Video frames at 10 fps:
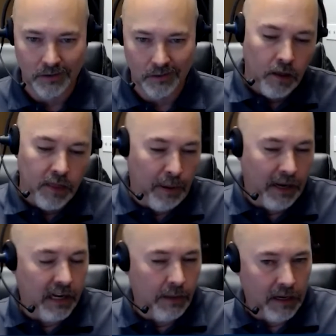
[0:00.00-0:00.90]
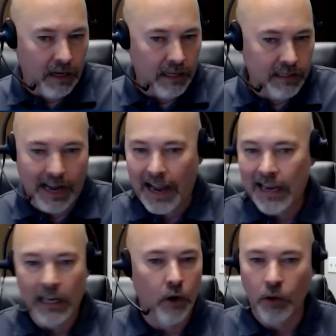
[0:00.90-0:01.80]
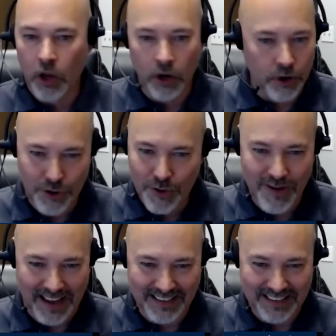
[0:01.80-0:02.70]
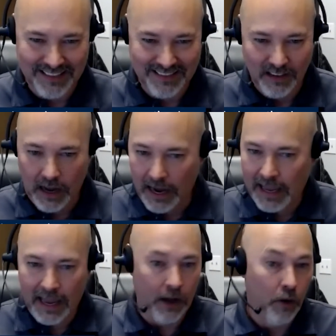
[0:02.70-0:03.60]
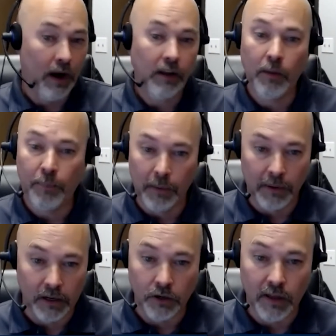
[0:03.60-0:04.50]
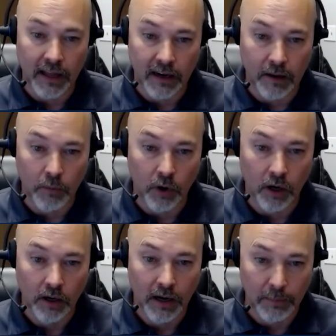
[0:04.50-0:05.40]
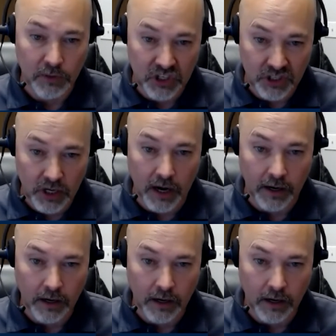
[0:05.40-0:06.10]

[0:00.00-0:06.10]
The pandemic hits, I can no longer do that. I can't go out in the public and do that anymore. I'm stuck.